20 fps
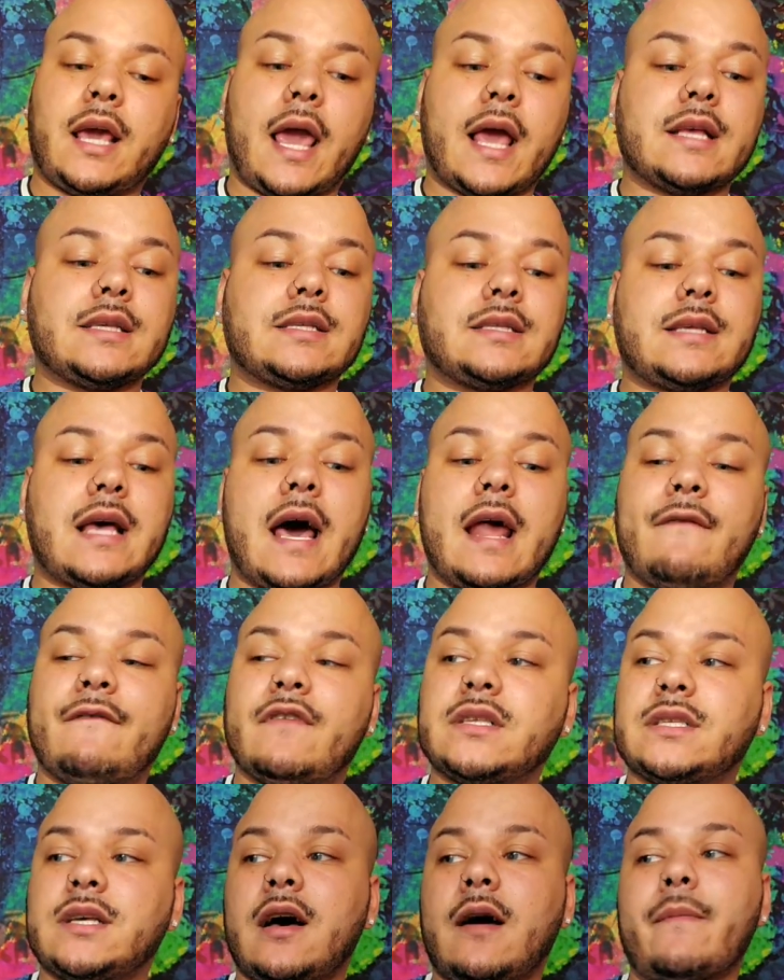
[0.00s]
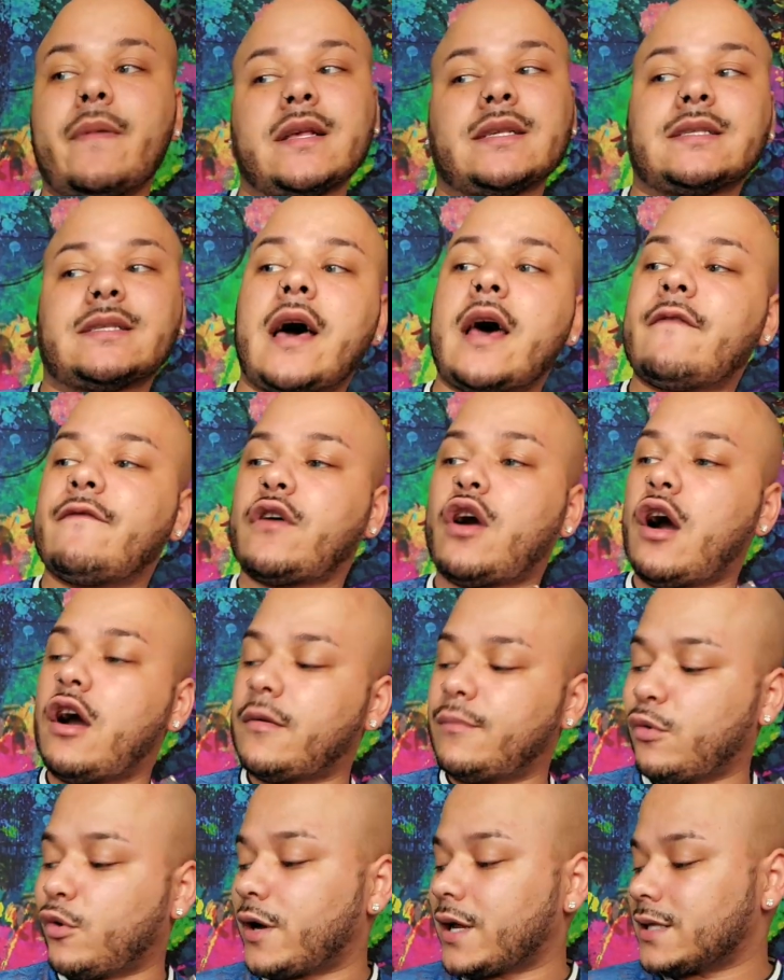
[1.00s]
inside of a tub, inside of
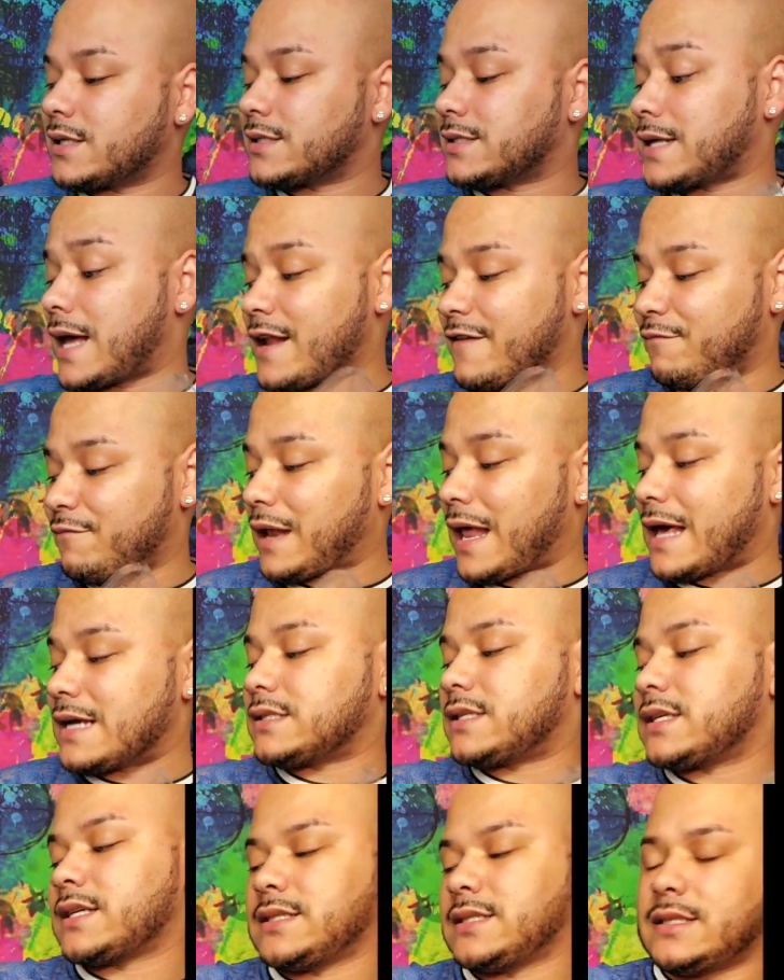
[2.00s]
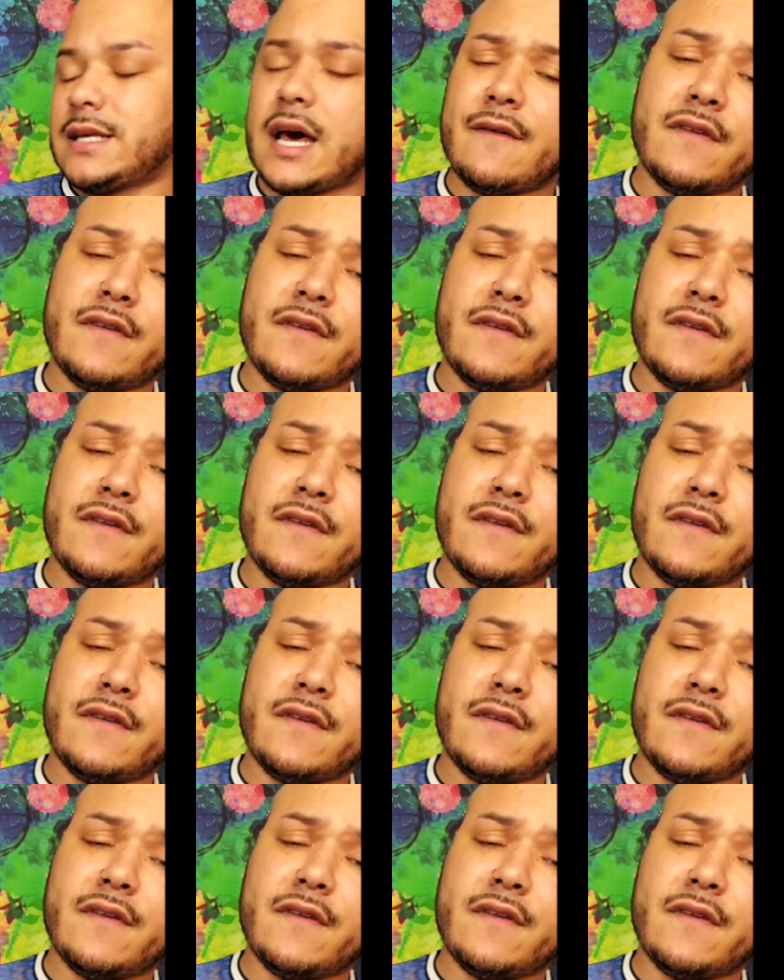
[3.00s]
cardboard, inside of plastic, inside of